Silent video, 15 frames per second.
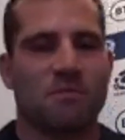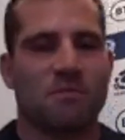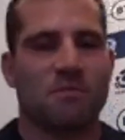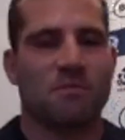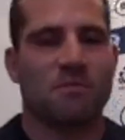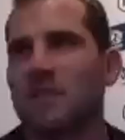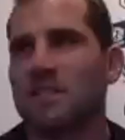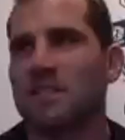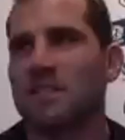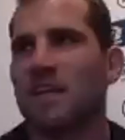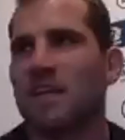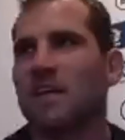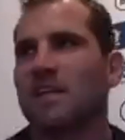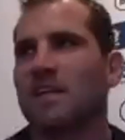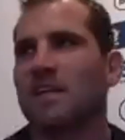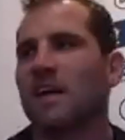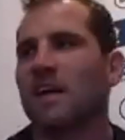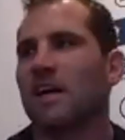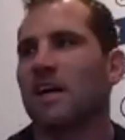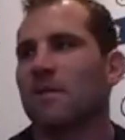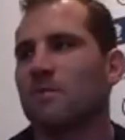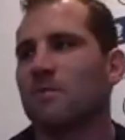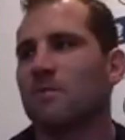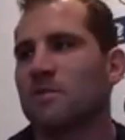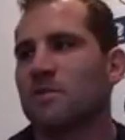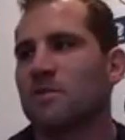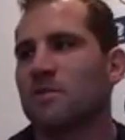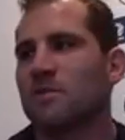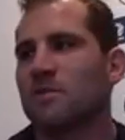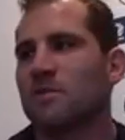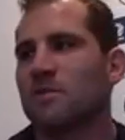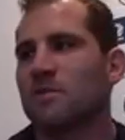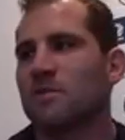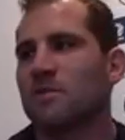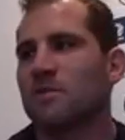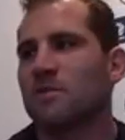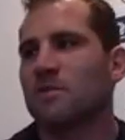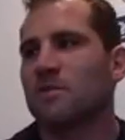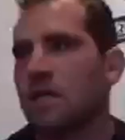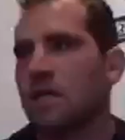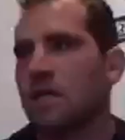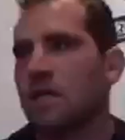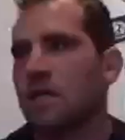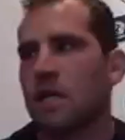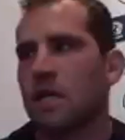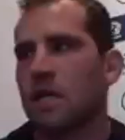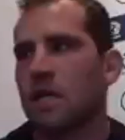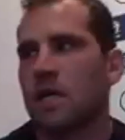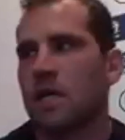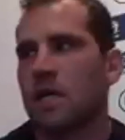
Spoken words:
pretty obvious lie. So it will be different.